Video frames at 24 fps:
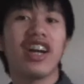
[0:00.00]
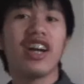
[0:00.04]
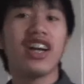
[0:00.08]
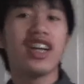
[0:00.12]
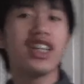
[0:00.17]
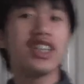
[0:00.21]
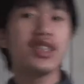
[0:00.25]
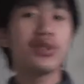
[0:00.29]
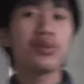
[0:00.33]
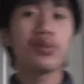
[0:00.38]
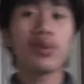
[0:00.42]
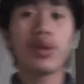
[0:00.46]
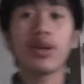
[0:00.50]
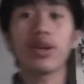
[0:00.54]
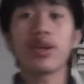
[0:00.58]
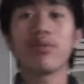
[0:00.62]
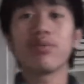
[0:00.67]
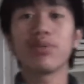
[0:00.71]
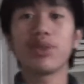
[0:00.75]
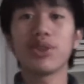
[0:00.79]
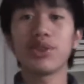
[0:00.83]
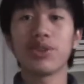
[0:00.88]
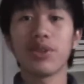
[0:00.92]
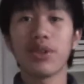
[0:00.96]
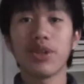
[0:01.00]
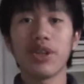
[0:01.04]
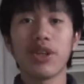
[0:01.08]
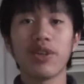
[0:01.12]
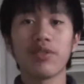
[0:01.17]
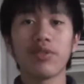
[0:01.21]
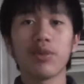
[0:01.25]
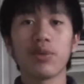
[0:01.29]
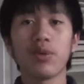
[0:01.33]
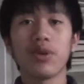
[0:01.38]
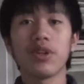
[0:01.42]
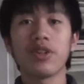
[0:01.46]
guys, welcome to
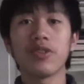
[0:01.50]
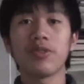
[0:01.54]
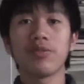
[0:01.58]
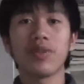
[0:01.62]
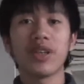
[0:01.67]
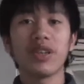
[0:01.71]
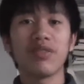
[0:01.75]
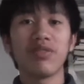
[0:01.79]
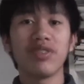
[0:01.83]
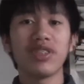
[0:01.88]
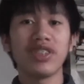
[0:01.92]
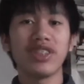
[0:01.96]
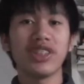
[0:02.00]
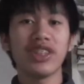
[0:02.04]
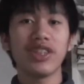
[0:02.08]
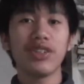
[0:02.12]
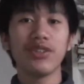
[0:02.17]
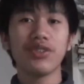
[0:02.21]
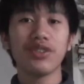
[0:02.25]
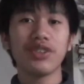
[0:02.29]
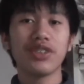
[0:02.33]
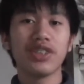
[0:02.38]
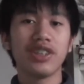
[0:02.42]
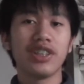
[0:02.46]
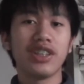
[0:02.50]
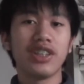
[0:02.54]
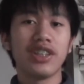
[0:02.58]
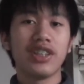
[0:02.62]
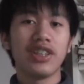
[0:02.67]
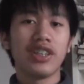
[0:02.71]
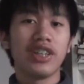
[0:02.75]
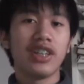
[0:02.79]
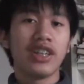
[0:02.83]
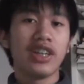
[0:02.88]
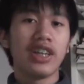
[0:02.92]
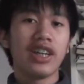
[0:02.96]
another one of my videos,
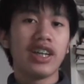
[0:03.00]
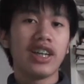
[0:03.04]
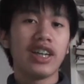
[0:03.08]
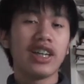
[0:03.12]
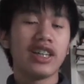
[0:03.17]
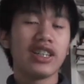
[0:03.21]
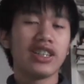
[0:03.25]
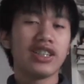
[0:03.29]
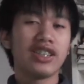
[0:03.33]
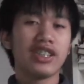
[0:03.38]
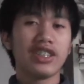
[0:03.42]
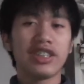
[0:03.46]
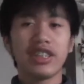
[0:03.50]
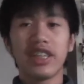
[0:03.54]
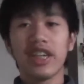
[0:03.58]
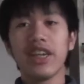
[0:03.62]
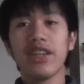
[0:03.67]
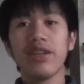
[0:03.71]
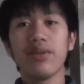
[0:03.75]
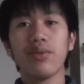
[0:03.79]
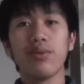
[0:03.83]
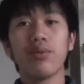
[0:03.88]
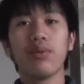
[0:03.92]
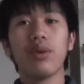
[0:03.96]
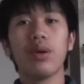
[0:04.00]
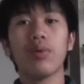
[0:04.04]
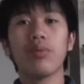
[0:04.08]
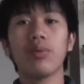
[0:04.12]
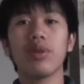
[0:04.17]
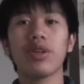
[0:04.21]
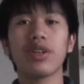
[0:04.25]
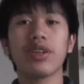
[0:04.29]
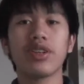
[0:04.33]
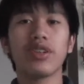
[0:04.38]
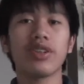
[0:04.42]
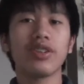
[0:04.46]
and today what
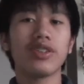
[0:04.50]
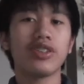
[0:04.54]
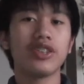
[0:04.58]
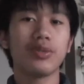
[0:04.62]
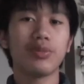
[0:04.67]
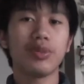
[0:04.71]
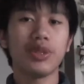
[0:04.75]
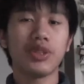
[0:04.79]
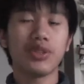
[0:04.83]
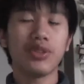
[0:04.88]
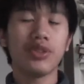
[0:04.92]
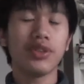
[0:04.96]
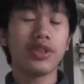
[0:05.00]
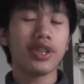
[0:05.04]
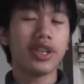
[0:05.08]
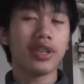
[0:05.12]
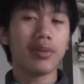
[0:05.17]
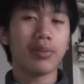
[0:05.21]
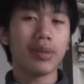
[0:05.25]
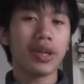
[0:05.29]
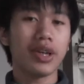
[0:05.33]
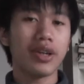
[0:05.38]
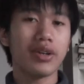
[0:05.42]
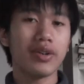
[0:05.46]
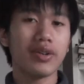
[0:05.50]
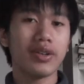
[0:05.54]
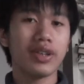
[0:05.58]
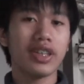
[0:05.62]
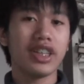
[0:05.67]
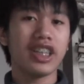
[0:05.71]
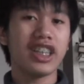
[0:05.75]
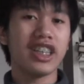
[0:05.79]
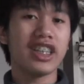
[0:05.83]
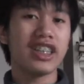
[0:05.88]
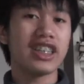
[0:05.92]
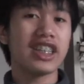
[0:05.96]
I'm going to be talking about
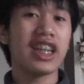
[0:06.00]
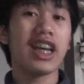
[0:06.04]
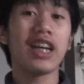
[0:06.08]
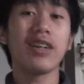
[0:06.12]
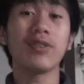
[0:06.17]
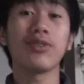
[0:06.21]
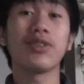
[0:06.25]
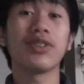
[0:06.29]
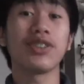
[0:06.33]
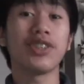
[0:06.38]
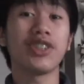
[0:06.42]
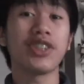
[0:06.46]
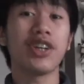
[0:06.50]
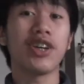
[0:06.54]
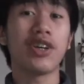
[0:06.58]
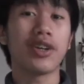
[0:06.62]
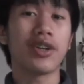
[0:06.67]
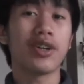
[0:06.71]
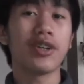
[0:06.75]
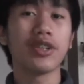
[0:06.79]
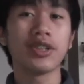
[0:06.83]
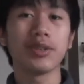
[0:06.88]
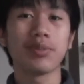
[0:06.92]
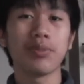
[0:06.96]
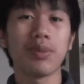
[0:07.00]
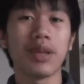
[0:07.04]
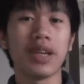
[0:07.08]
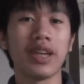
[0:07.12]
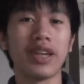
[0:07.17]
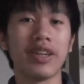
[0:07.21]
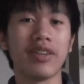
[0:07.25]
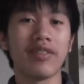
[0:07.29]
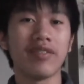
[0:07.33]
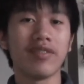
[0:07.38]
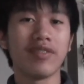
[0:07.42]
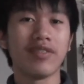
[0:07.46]
is how to start
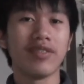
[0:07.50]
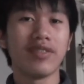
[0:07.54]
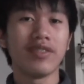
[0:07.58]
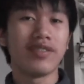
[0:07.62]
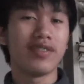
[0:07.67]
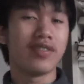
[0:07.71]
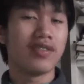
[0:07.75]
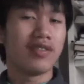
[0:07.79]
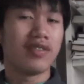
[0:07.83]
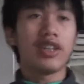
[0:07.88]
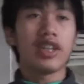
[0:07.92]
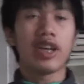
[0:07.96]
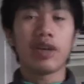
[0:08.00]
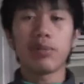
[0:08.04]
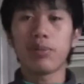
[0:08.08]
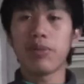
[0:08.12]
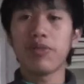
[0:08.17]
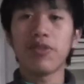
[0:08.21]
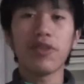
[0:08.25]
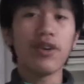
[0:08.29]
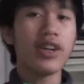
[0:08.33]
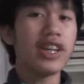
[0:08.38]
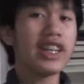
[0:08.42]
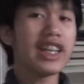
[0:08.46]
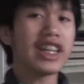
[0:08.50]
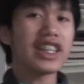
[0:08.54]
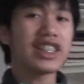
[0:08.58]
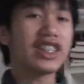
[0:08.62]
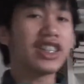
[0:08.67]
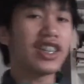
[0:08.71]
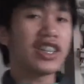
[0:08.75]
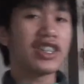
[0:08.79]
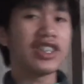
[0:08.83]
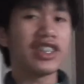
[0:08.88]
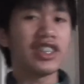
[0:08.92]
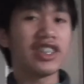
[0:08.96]
cosplay. Now before I get
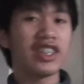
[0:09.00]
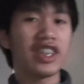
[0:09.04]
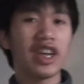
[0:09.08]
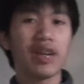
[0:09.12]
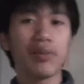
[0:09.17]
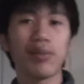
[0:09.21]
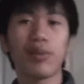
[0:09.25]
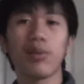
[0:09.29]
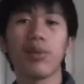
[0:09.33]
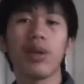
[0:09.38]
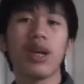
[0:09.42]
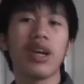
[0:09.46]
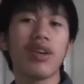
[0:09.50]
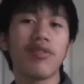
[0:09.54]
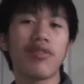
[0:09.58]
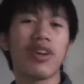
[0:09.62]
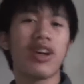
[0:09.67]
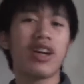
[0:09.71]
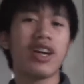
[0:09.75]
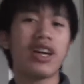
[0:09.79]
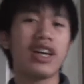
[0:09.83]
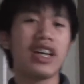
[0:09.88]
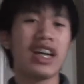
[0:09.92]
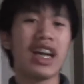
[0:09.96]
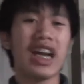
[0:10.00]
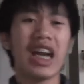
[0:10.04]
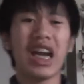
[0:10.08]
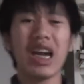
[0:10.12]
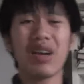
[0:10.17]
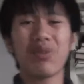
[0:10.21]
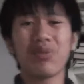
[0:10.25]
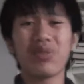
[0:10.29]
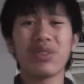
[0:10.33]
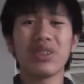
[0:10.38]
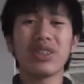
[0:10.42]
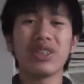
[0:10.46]
started, I'm aware that I
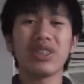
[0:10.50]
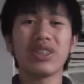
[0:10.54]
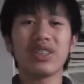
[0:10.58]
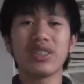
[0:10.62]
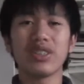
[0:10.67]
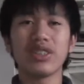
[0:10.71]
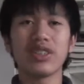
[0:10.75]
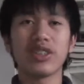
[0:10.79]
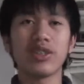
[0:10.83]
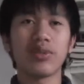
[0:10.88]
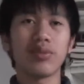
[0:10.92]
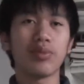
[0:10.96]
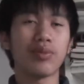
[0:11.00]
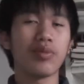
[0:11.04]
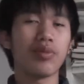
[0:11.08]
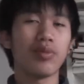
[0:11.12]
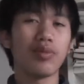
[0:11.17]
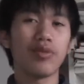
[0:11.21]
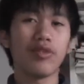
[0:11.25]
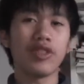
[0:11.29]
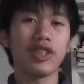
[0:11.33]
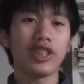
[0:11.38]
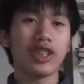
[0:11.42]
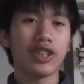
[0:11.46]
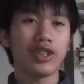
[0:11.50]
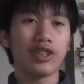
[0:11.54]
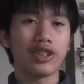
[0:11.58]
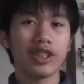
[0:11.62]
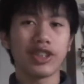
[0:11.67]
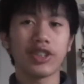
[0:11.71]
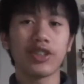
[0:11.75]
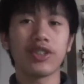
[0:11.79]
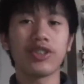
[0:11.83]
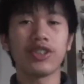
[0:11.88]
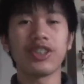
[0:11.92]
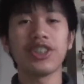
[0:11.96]
haven't done videos
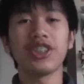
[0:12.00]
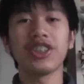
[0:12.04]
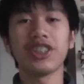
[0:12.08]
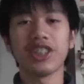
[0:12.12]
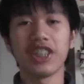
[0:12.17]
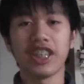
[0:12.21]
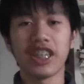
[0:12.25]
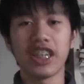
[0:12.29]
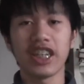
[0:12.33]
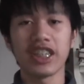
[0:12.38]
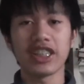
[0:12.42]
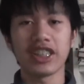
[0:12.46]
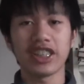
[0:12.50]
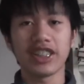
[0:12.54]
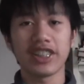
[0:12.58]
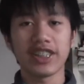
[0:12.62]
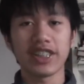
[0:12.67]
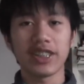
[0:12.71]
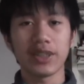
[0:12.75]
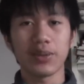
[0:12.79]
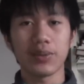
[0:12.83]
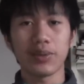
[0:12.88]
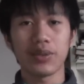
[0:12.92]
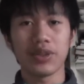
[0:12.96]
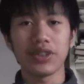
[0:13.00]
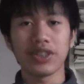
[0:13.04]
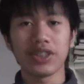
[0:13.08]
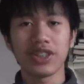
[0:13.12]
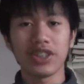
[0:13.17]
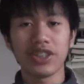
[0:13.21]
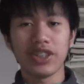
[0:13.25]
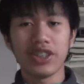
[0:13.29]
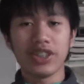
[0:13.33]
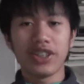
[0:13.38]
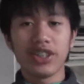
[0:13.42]
as consistently as I said I would.